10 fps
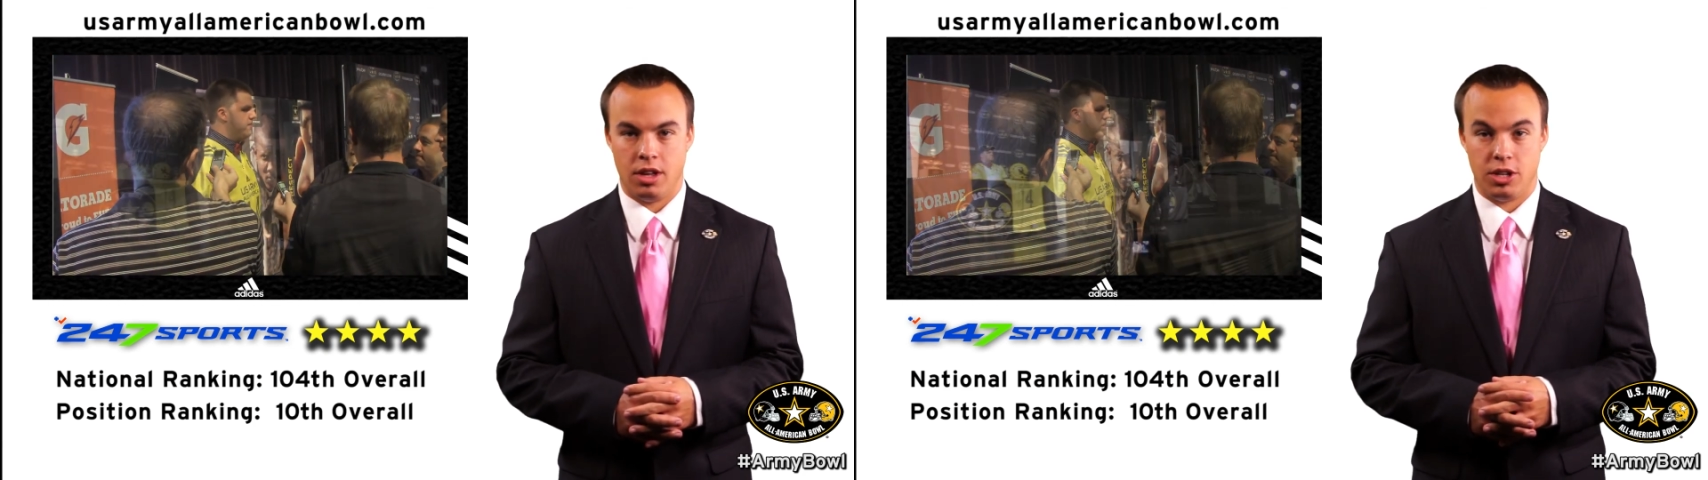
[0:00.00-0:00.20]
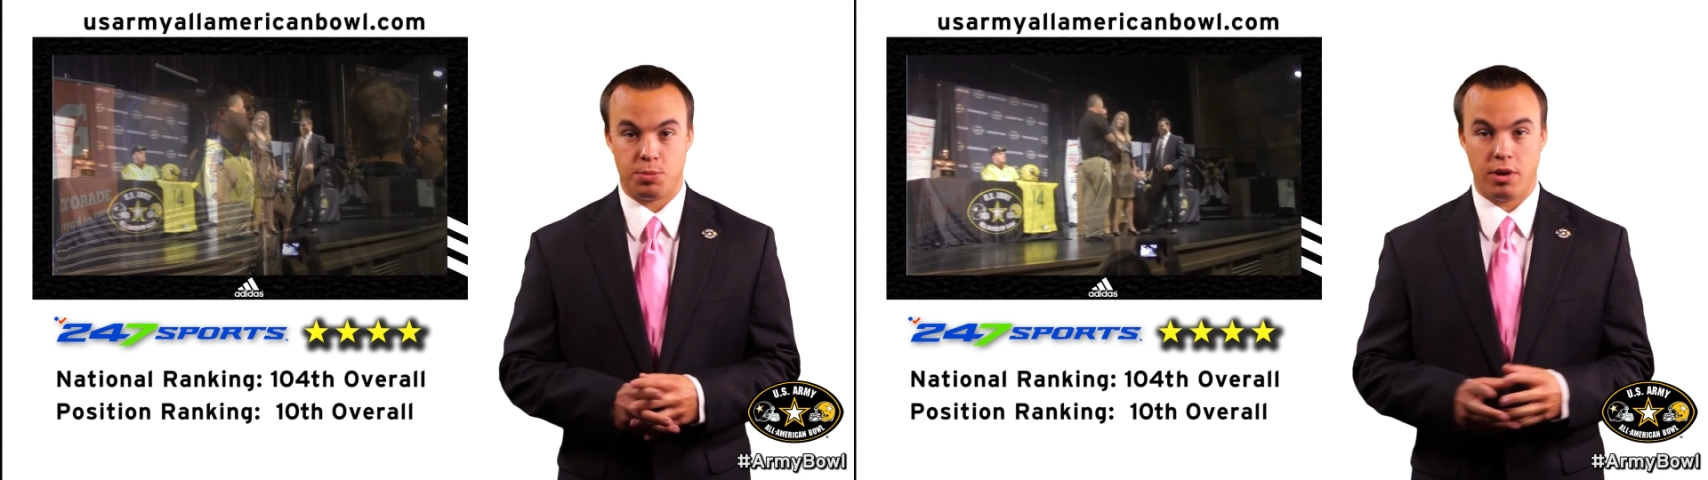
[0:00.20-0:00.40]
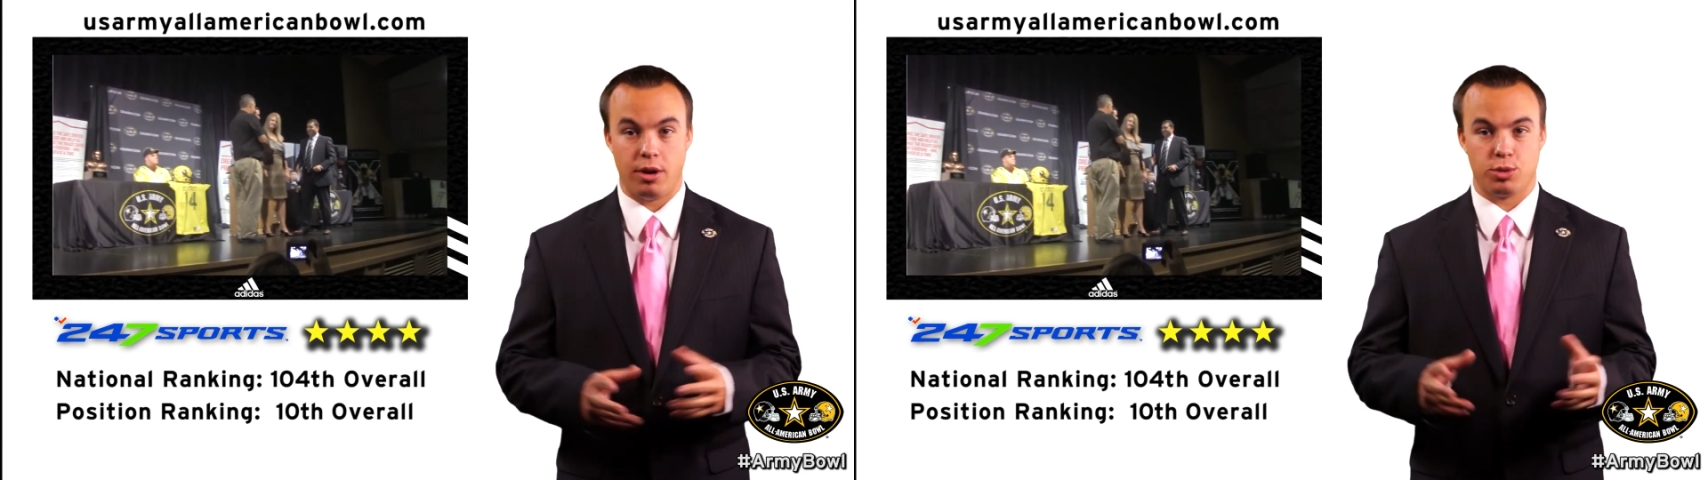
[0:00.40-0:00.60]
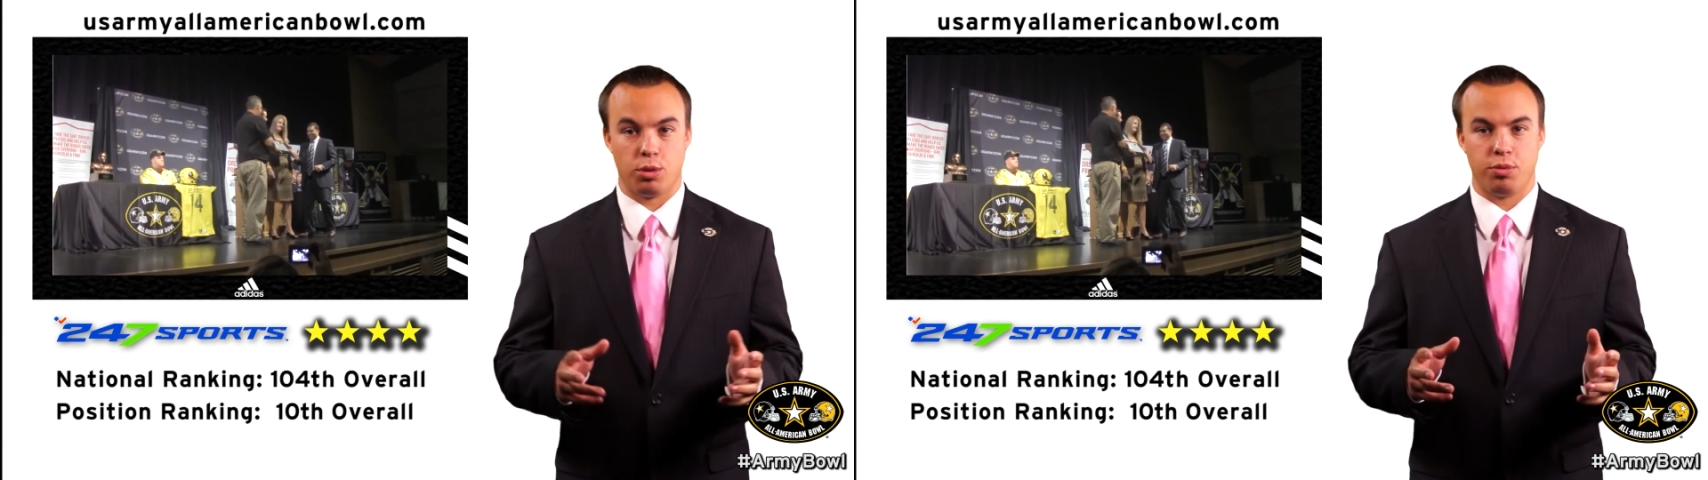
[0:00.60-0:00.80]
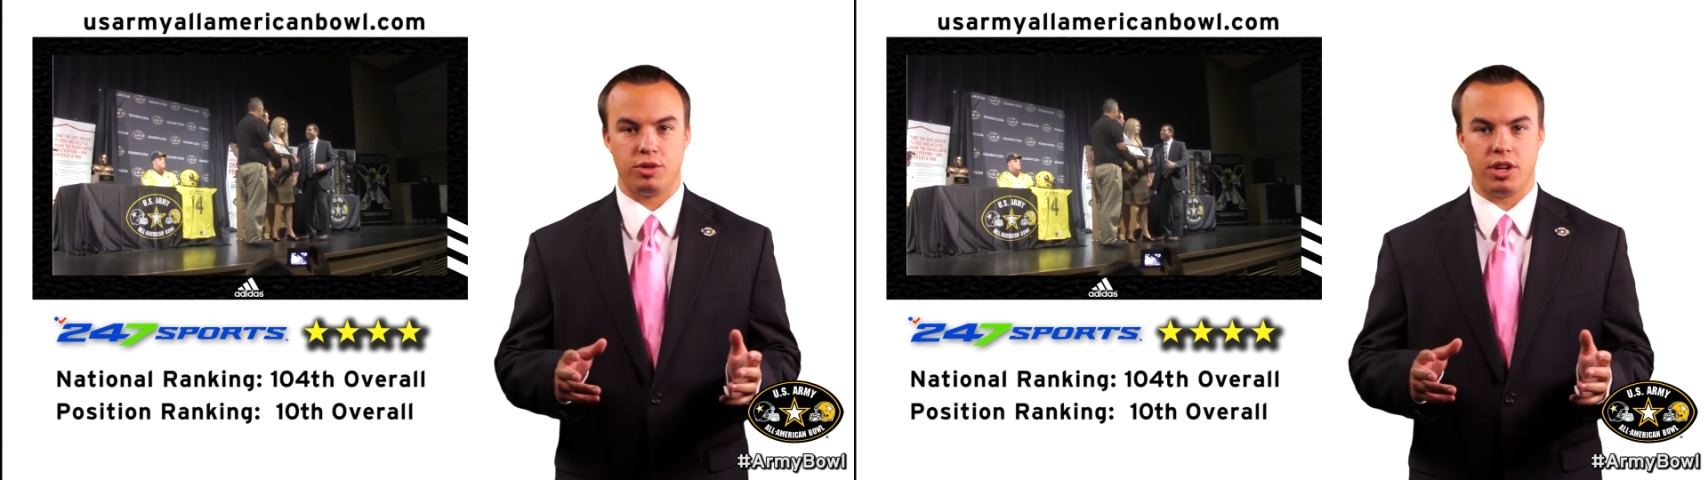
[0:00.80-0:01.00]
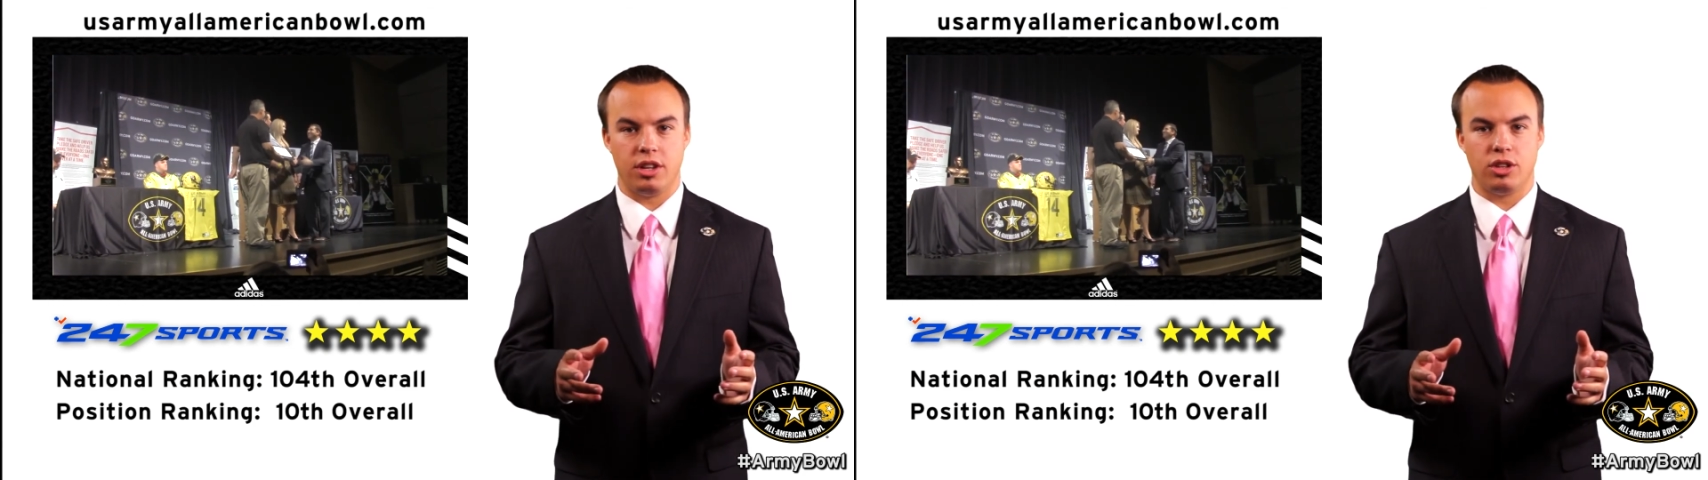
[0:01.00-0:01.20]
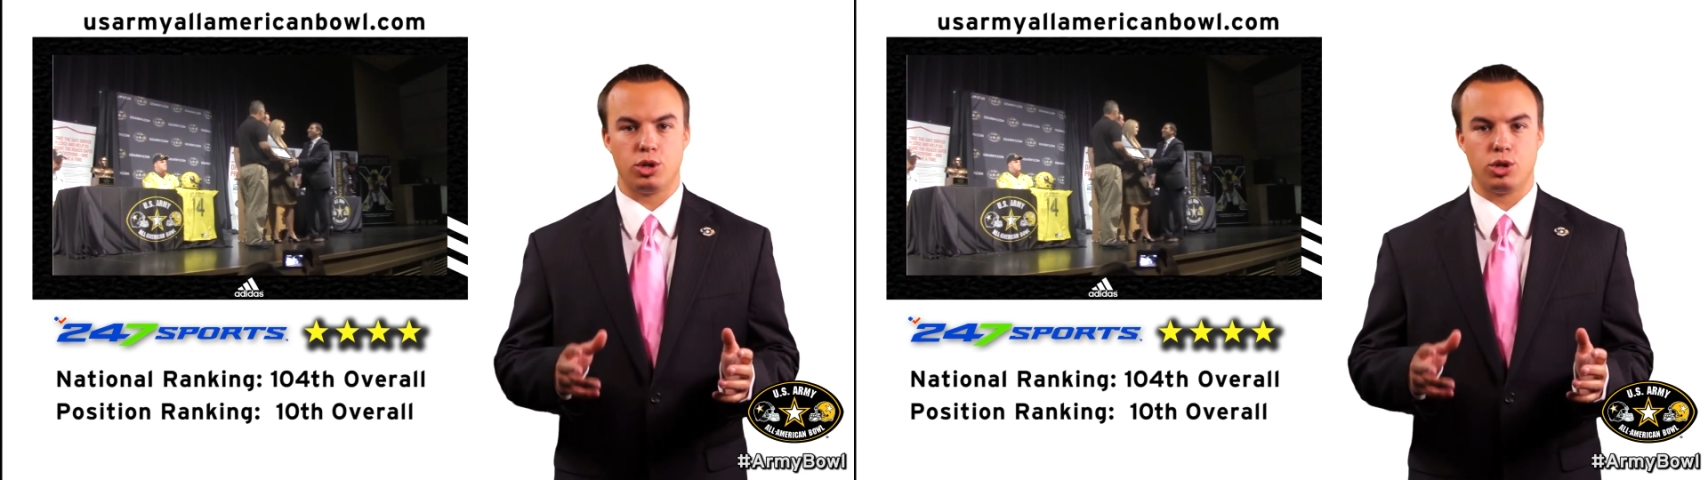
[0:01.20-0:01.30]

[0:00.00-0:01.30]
His parents were presented the